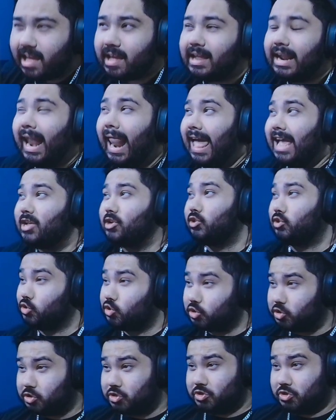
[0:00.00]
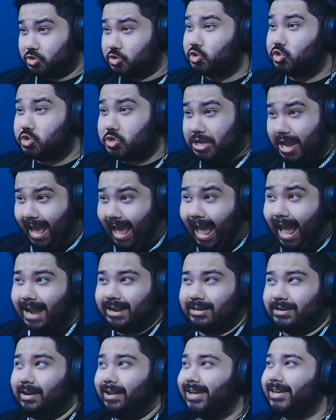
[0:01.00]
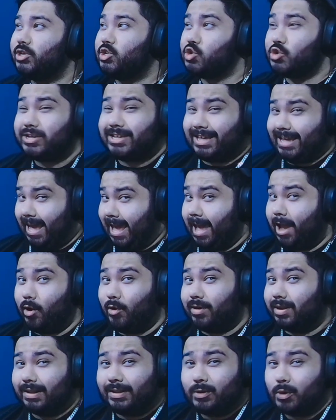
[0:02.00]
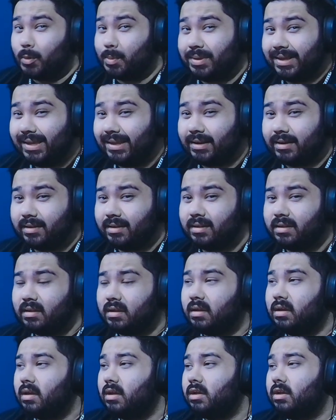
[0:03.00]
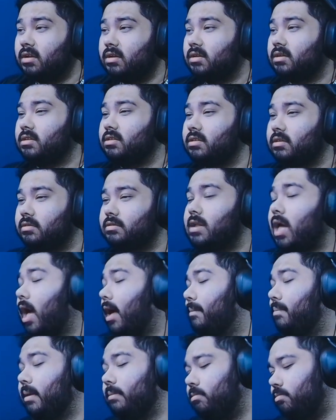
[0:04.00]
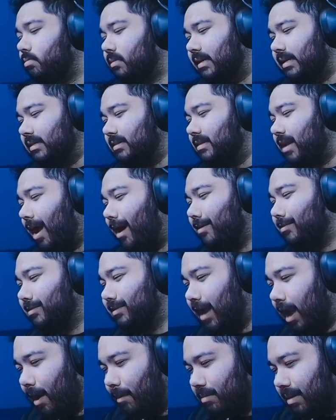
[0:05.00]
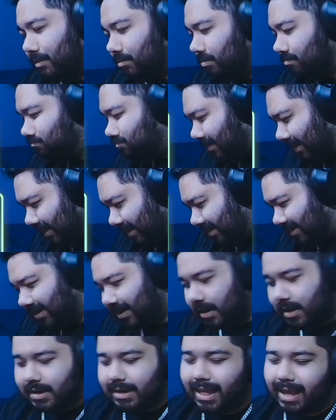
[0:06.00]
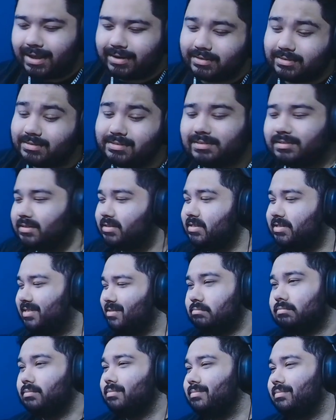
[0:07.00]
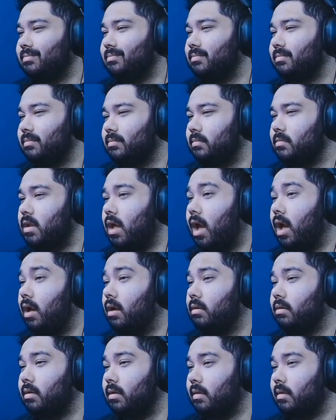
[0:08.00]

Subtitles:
Like, could you act like you care a little bit? No, baby, please. No, baby, please. Like, just... No.